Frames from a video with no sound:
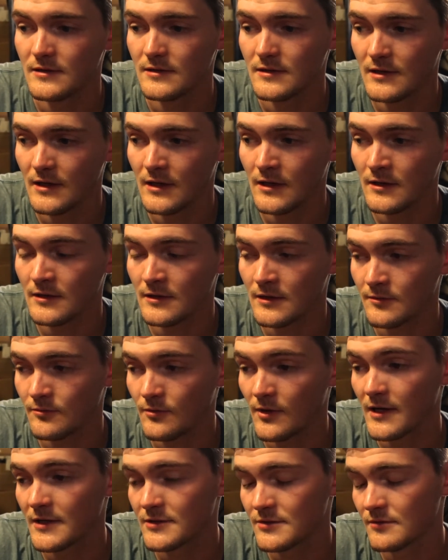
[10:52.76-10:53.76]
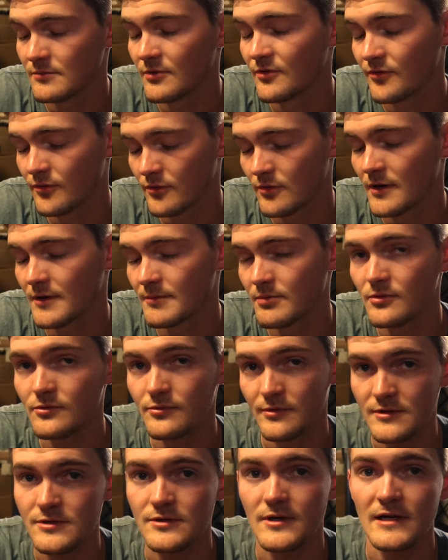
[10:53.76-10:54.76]
And well, actually, before I pull
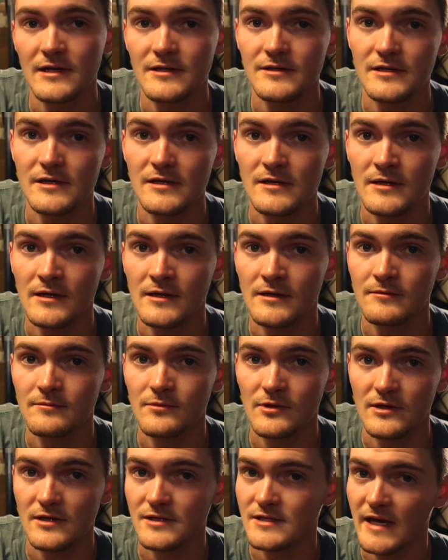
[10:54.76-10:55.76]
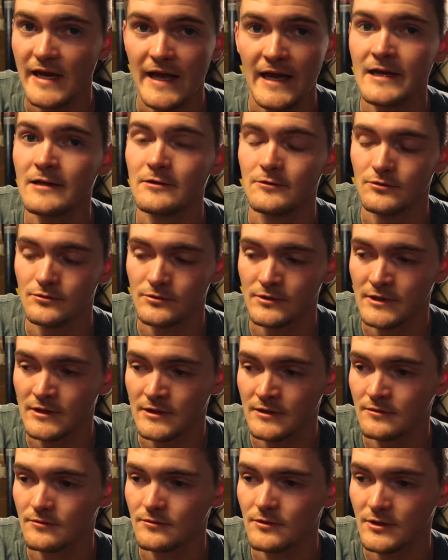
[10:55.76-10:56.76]
the trans again, because I hate doing
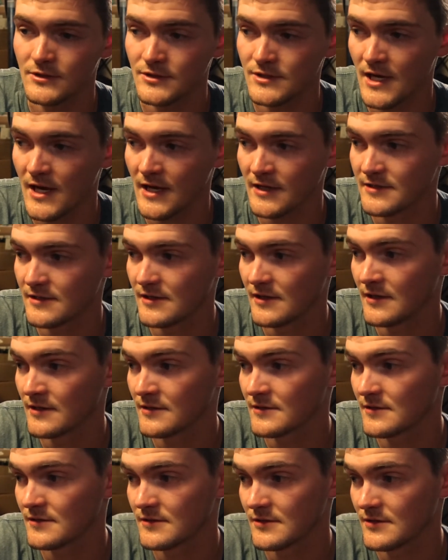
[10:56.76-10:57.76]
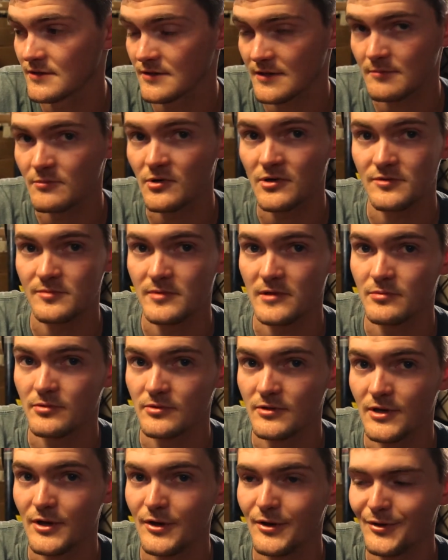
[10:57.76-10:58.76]
it on jack stands, just like most people
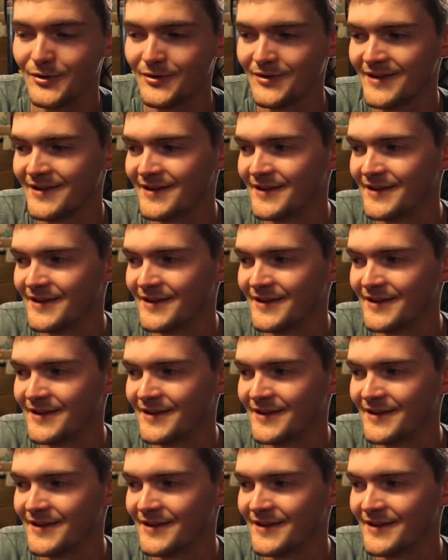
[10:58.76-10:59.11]
do,